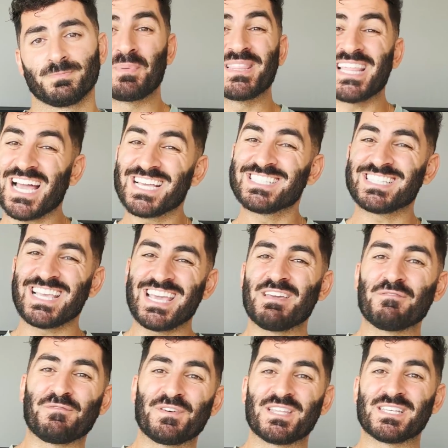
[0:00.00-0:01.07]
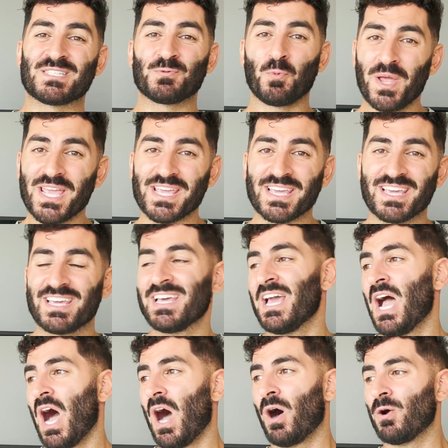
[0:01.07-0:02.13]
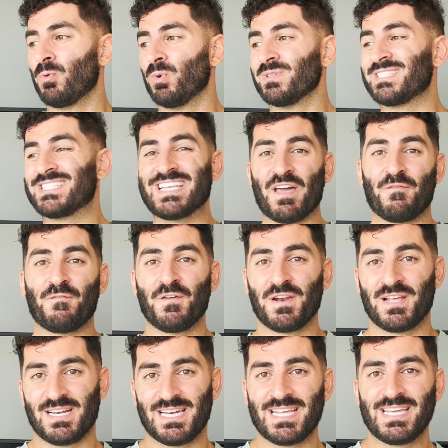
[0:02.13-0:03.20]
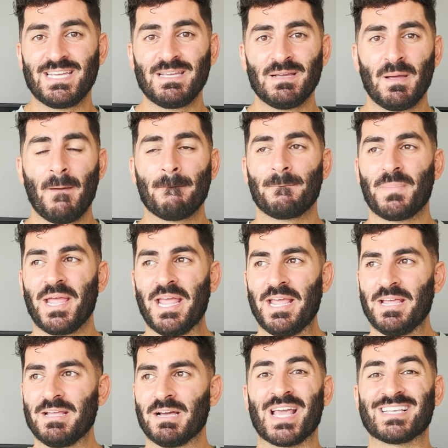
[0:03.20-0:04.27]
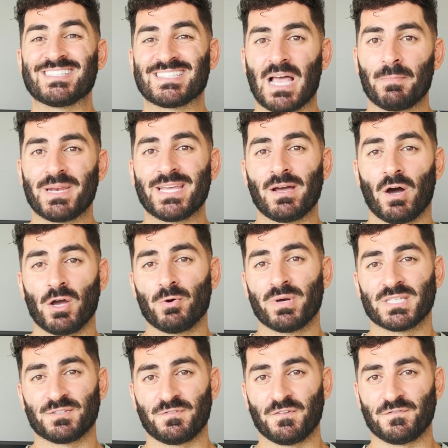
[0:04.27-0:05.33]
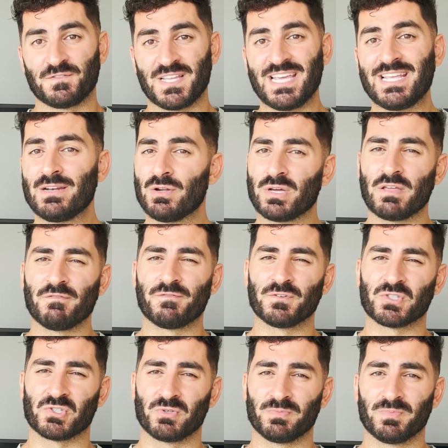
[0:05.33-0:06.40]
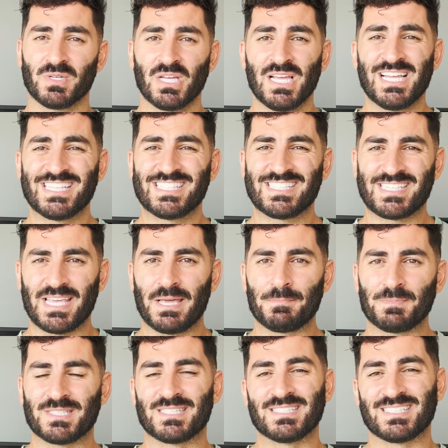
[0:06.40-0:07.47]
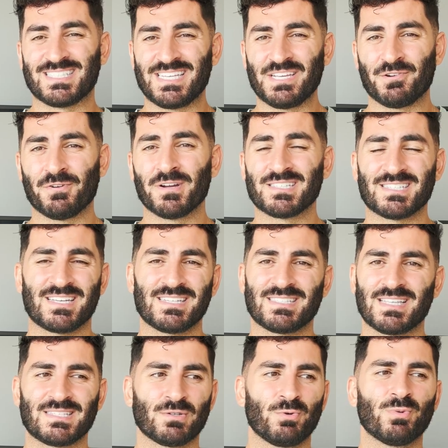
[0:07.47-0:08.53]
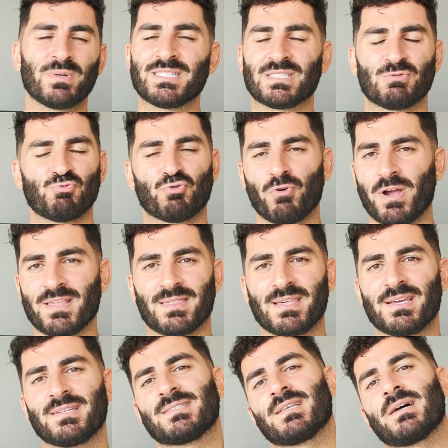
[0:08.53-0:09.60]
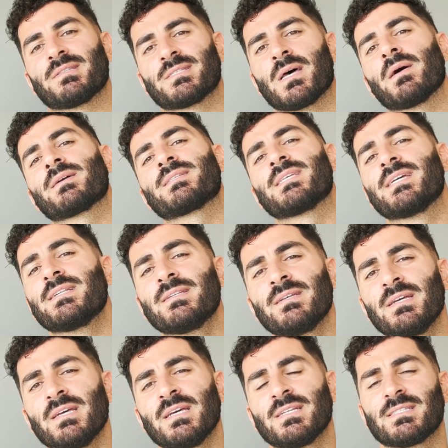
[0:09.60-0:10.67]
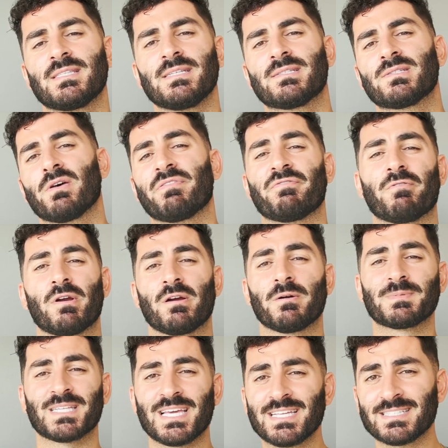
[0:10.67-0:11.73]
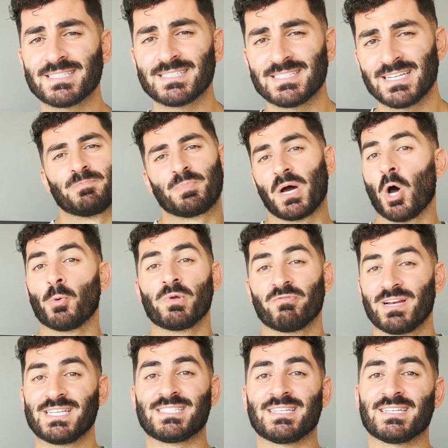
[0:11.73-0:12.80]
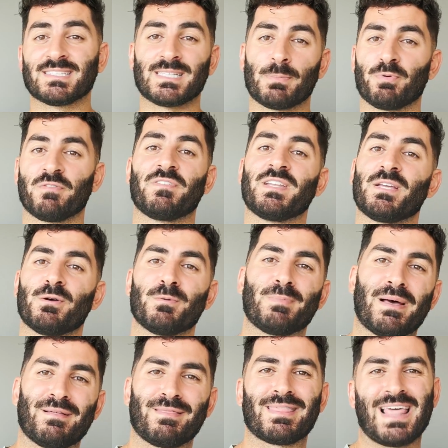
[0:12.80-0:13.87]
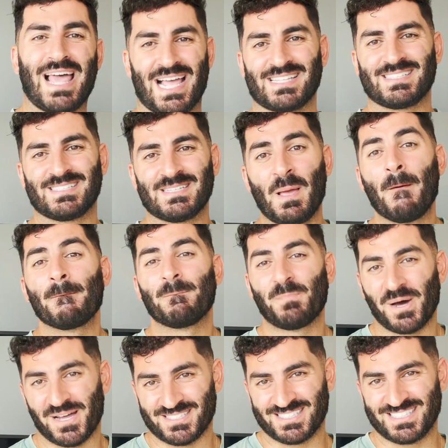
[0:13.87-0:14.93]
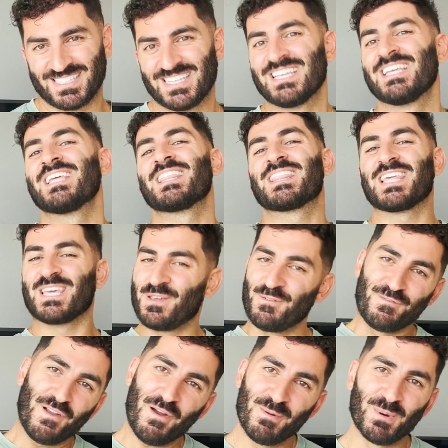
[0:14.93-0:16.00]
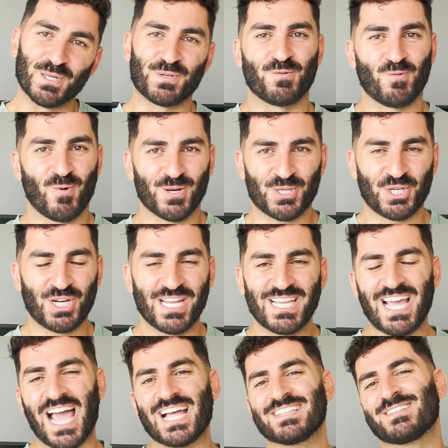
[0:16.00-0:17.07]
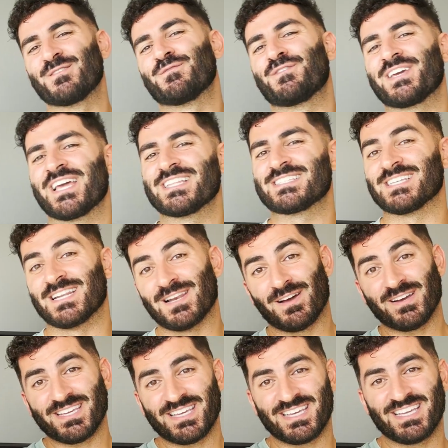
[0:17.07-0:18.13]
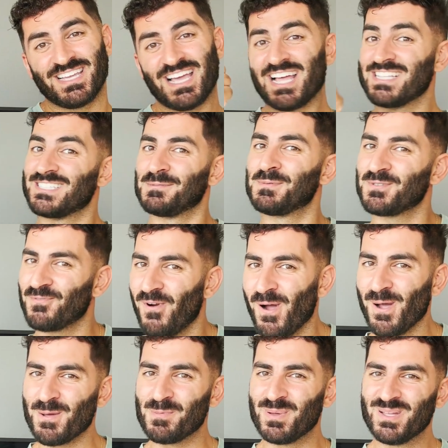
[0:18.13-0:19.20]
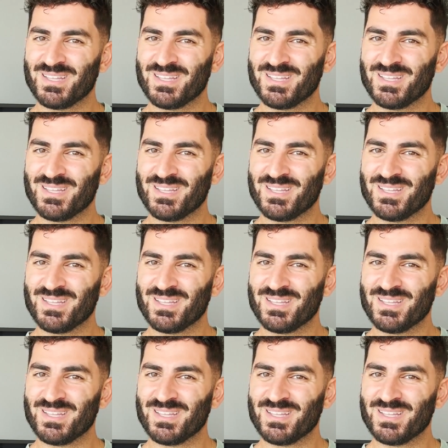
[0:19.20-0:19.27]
But that is it for this week. I will definitely be examining iOS 15, looking for some tips and secrets, because there's always great things that are tucked in to these software updates, but I'll be releasing a separate video about that. But thank you very much for watching, and don't forget to like and subscribe.